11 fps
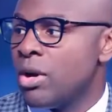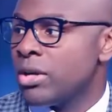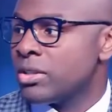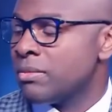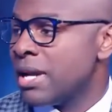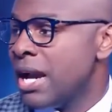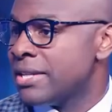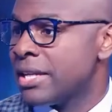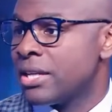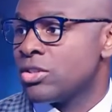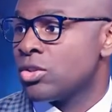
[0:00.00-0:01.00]
brought in some guys
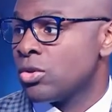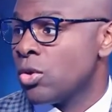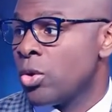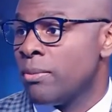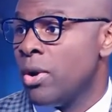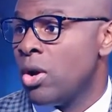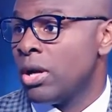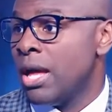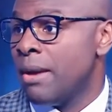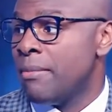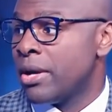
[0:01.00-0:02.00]
that can score the ball a
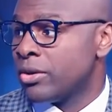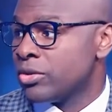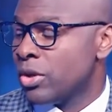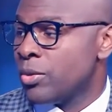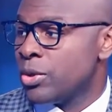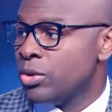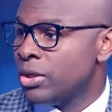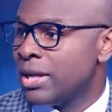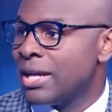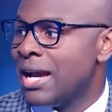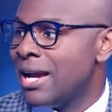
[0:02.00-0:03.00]
lot better. So when you
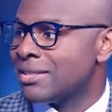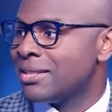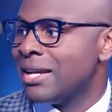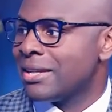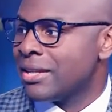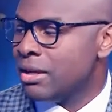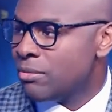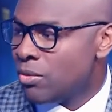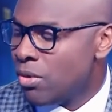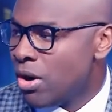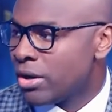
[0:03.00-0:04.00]
look at guys like Kemba
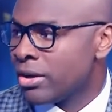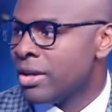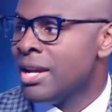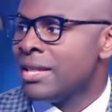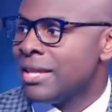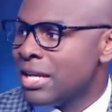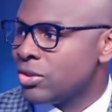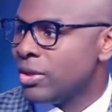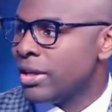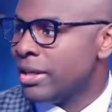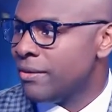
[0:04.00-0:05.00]
Walker, that's
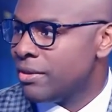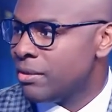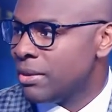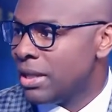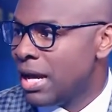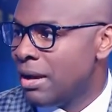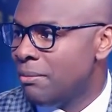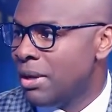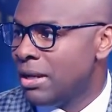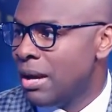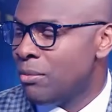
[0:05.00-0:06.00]
going to give them a
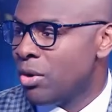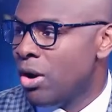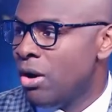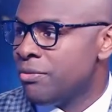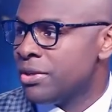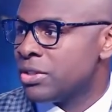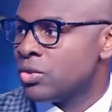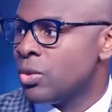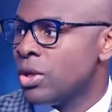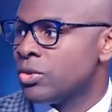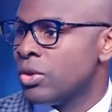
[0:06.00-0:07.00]
lot more offense as
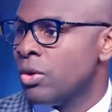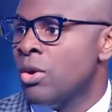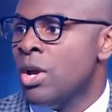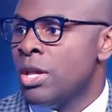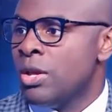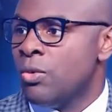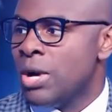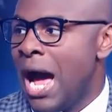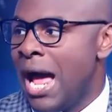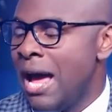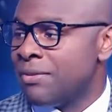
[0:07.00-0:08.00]
well. So
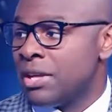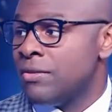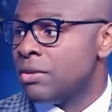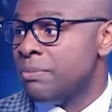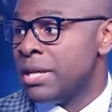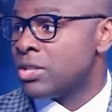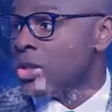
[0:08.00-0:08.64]
I have to give a big